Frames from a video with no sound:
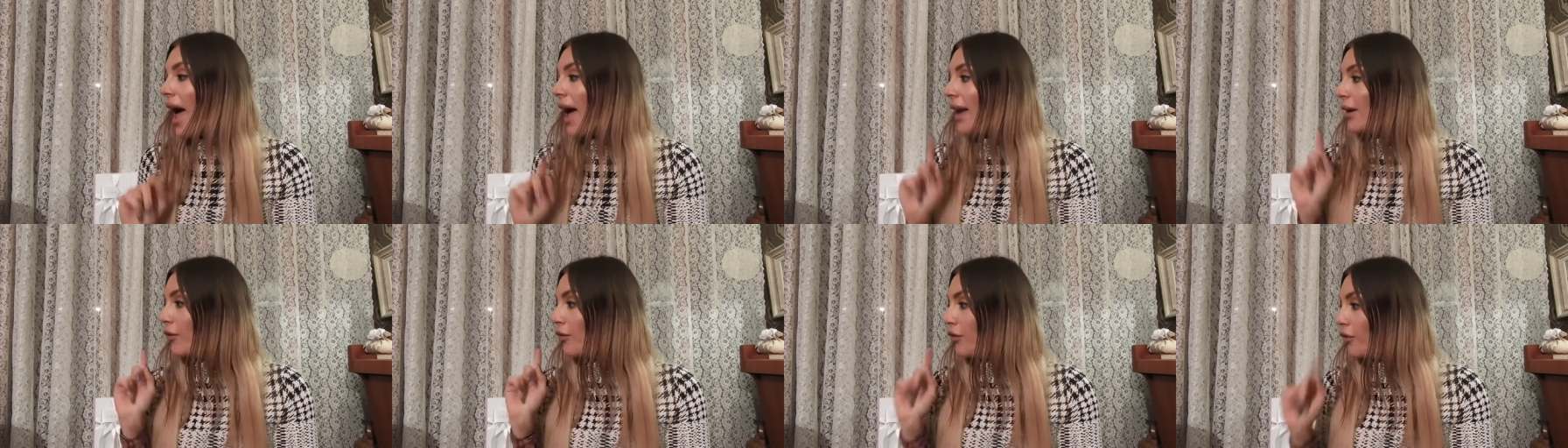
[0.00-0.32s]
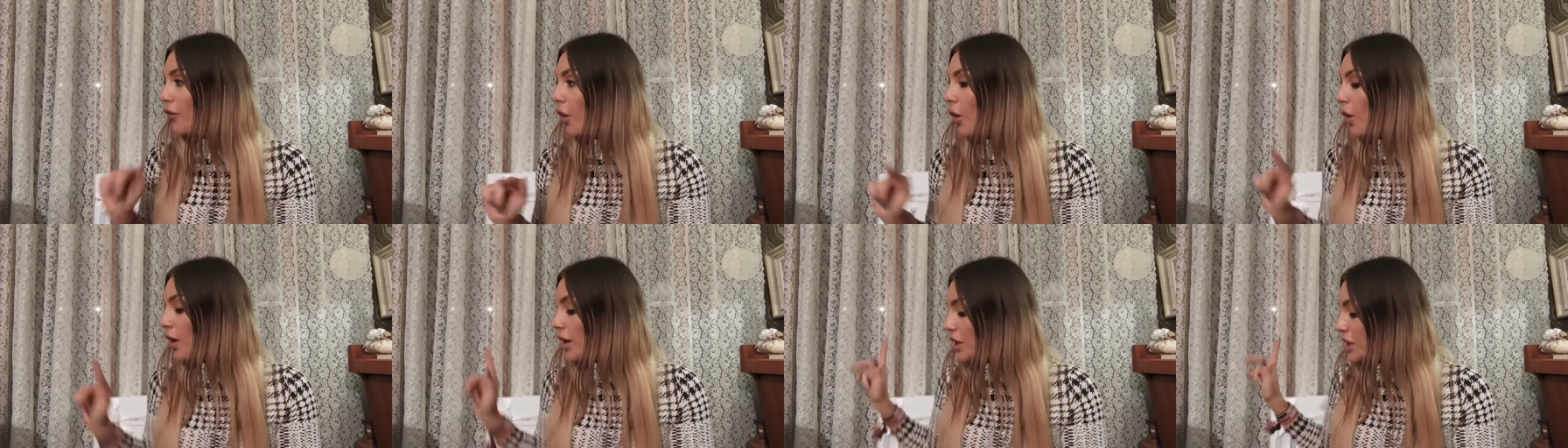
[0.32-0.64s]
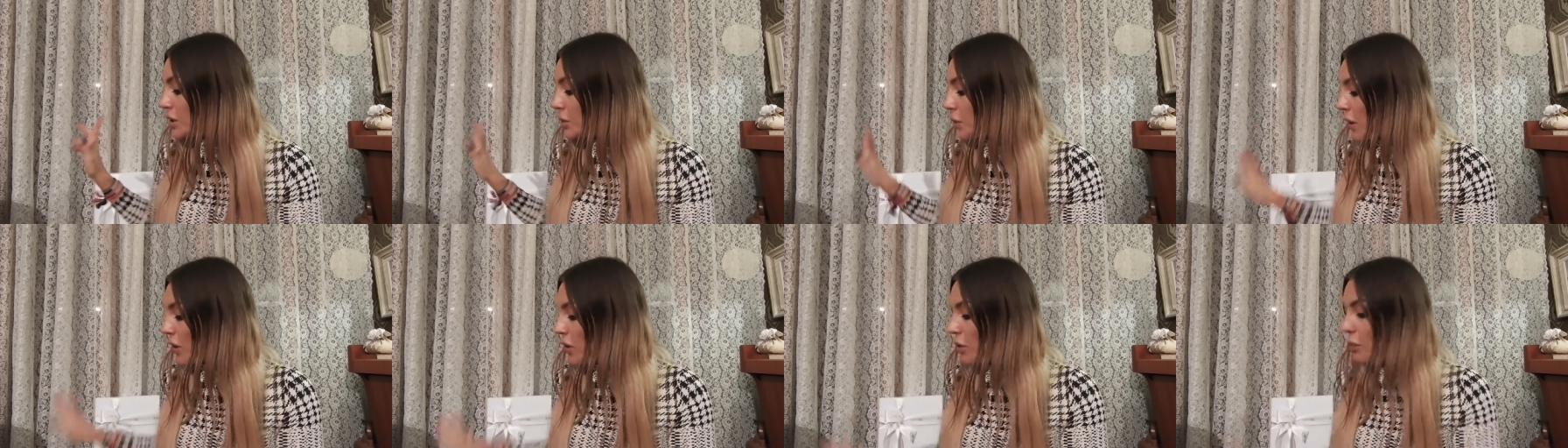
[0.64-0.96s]
And of
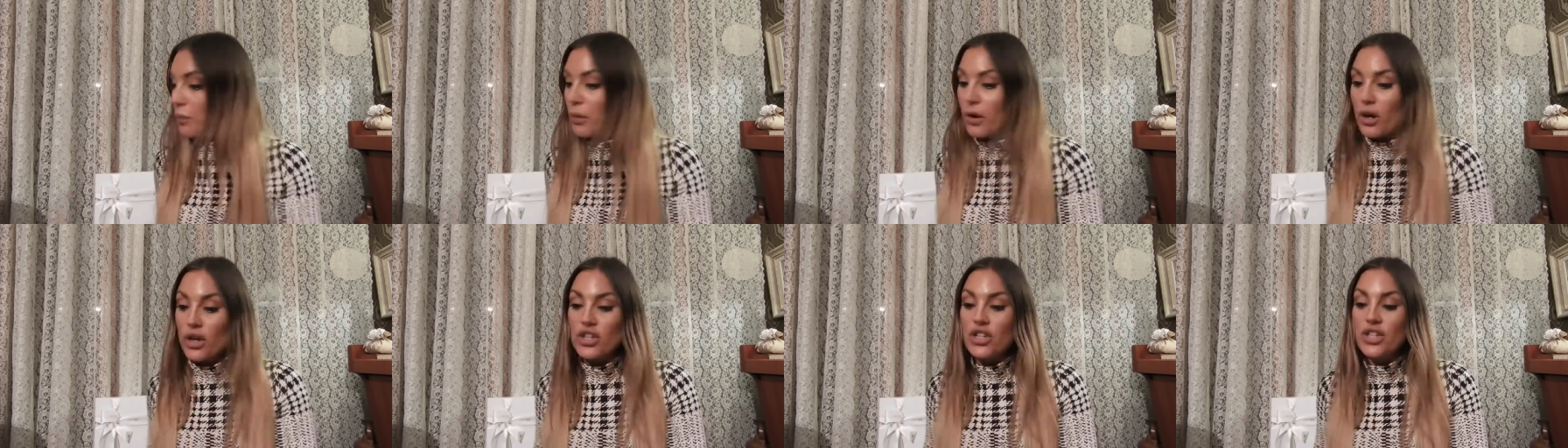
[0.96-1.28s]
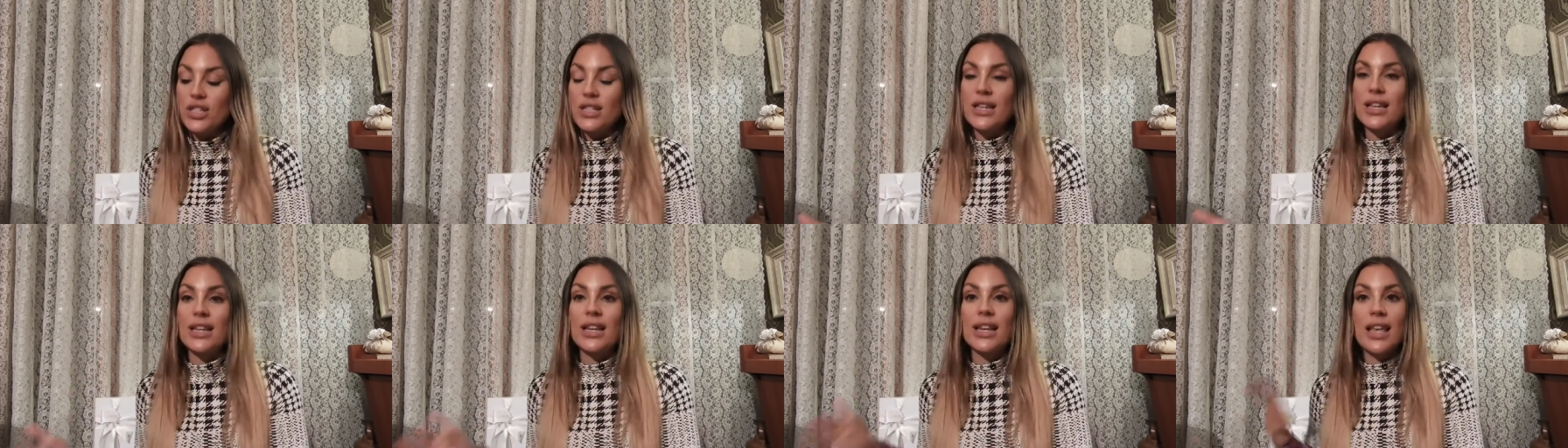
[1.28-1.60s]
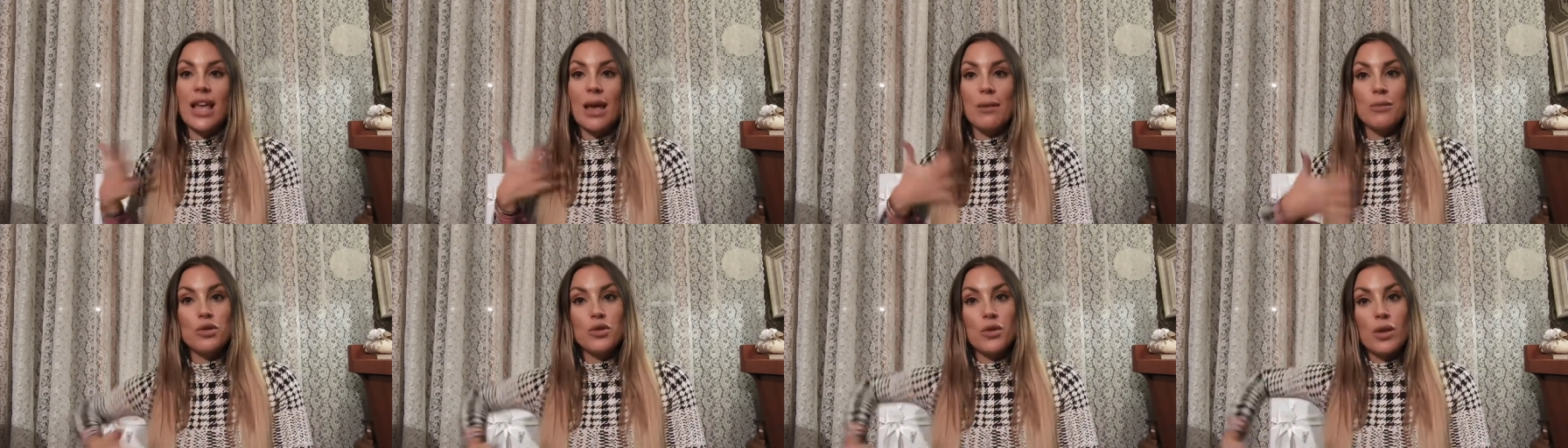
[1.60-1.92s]
course, when you purchase it,
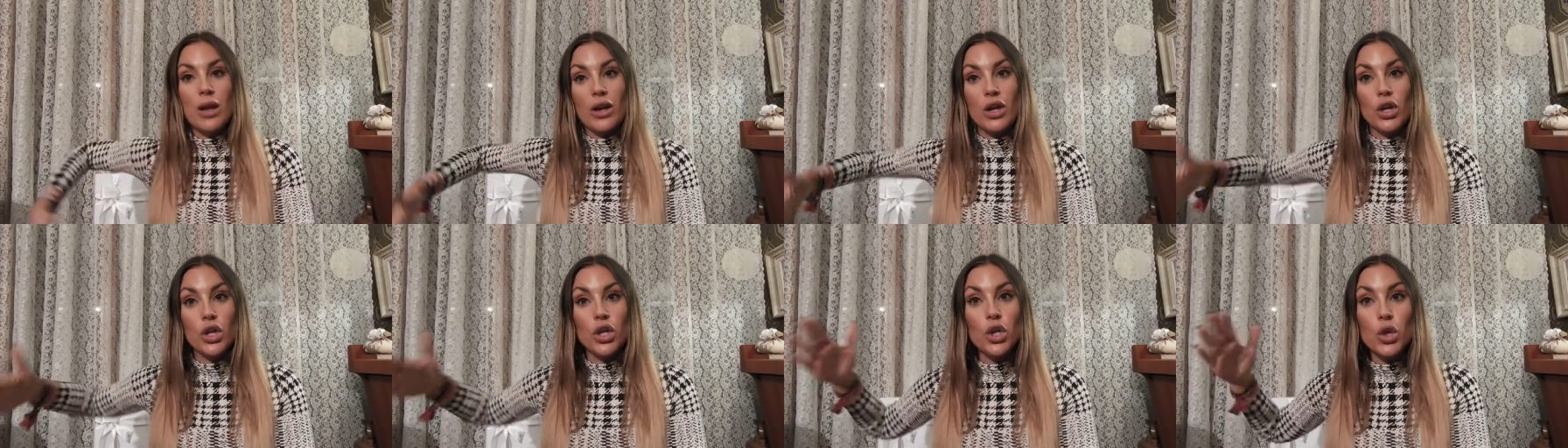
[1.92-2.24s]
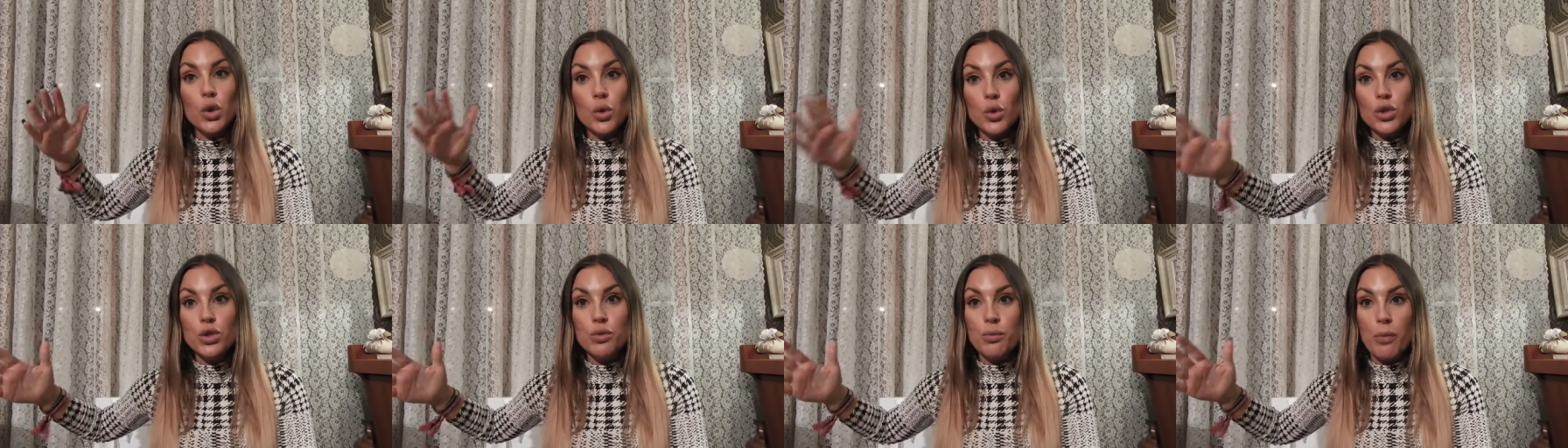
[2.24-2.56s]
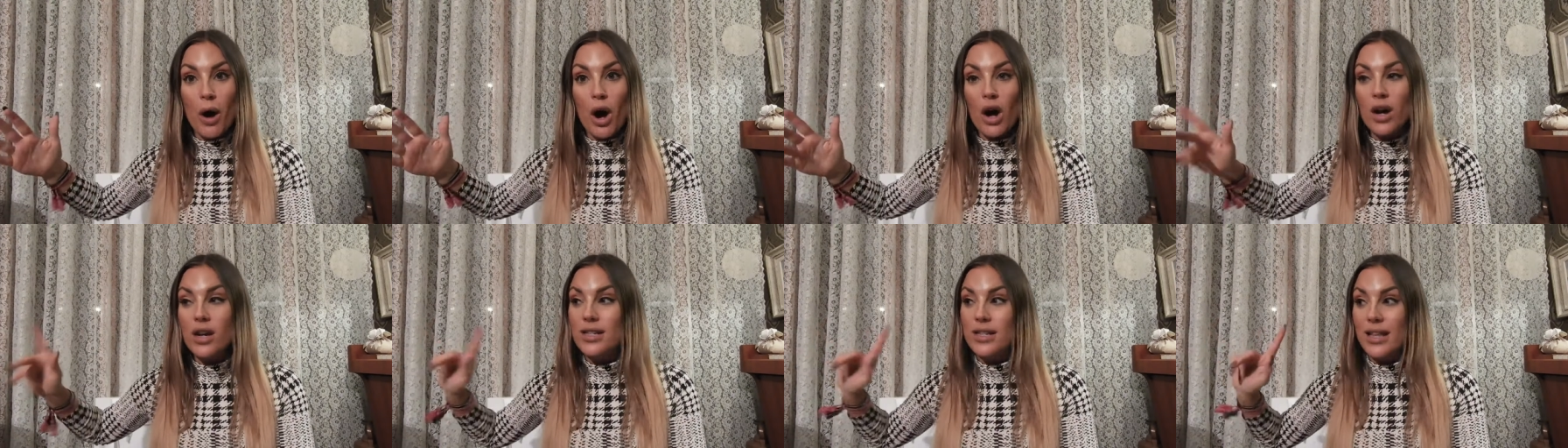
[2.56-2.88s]
it comes with a huge
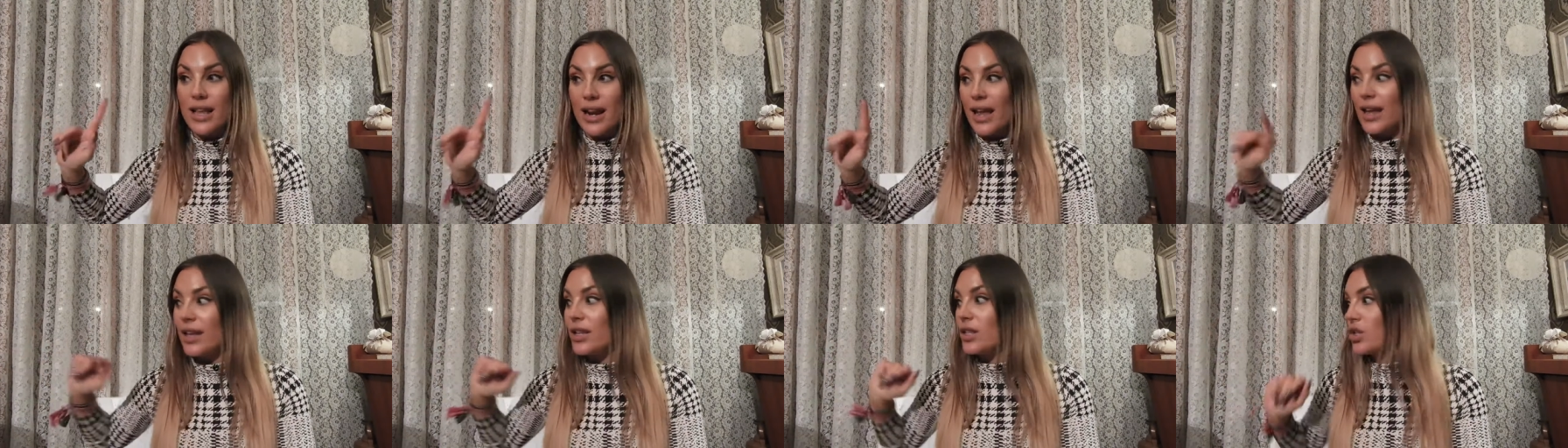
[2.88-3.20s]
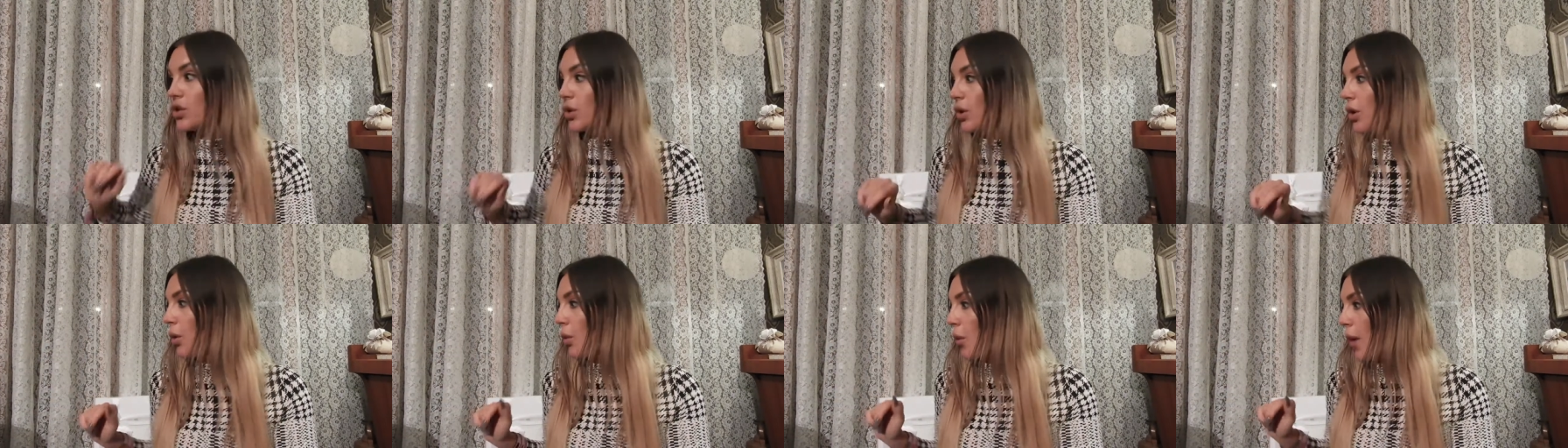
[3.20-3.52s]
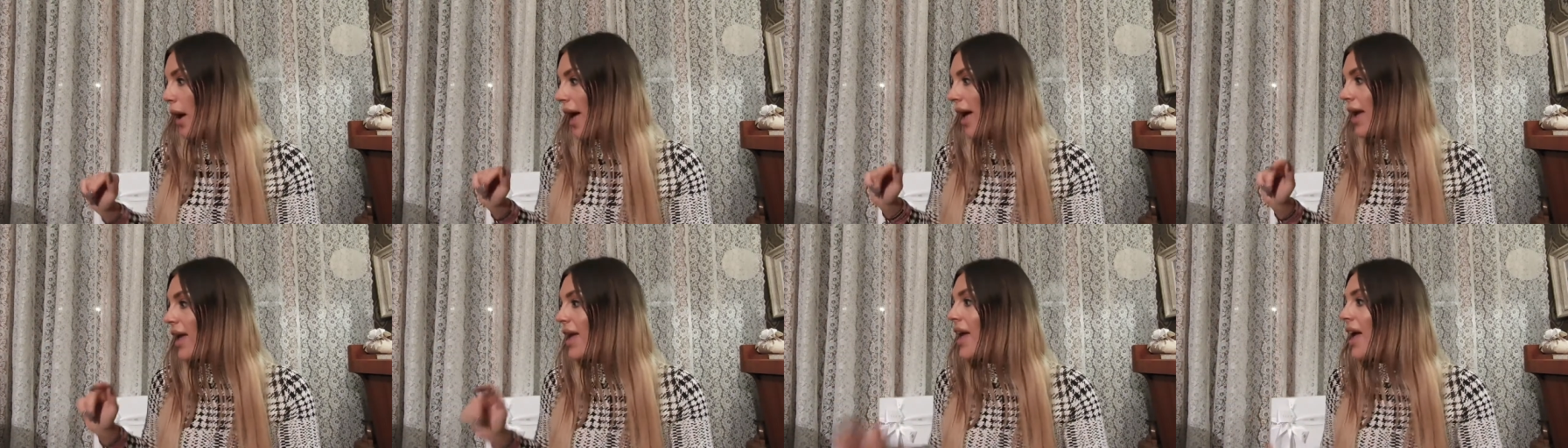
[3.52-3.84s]
box that I took
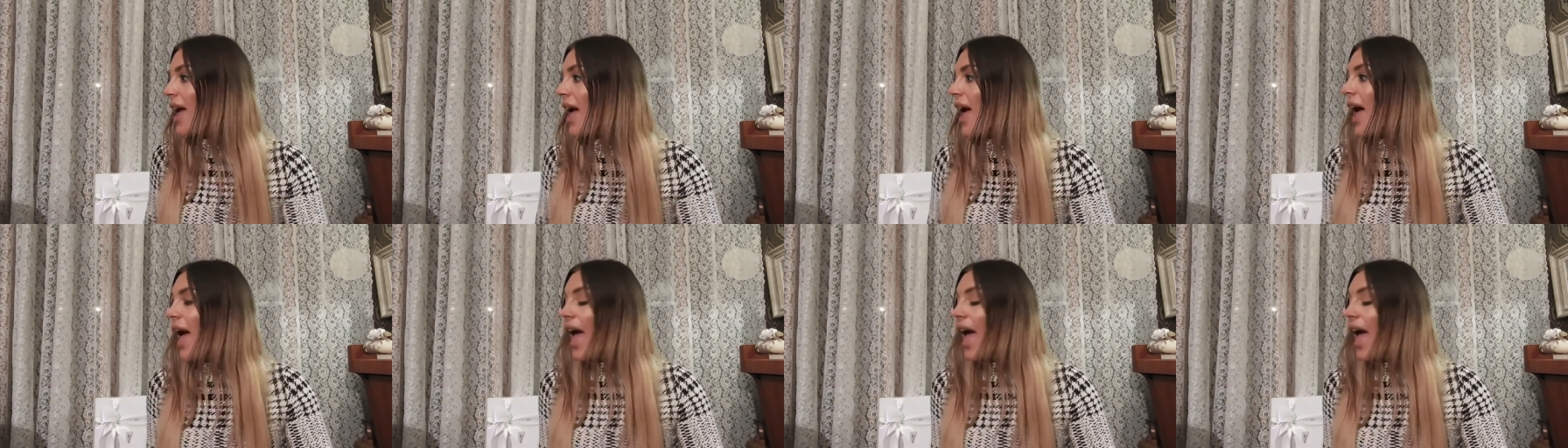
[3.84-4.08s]
away.